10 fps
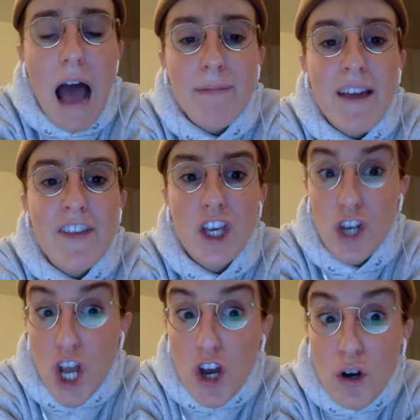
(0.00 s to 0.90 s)
I'm giving you
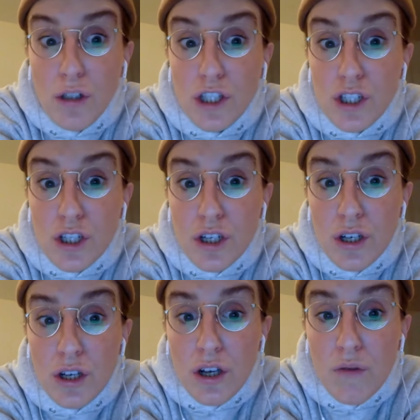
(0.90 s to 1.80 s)
nudes.
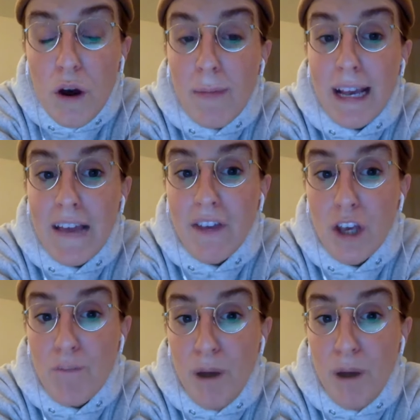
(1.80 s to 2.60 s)
What am I giving you?